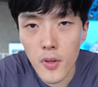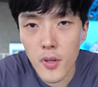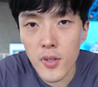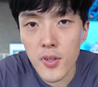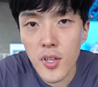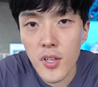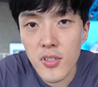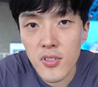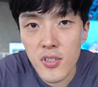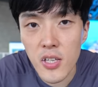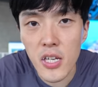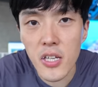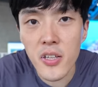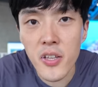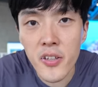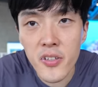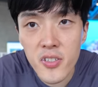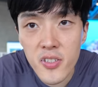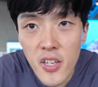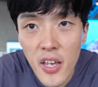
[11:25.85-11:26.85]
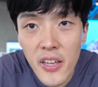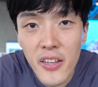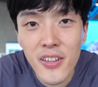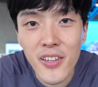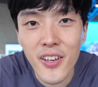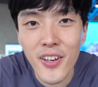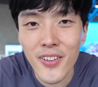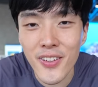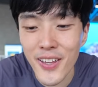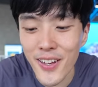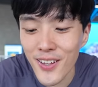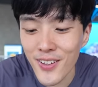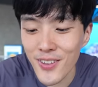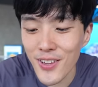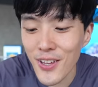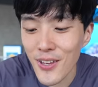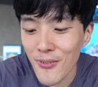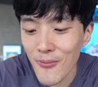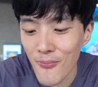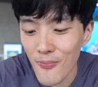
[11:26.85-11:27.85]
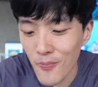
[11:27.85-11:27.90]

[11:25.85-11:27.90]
It tastes insanely unhealthy.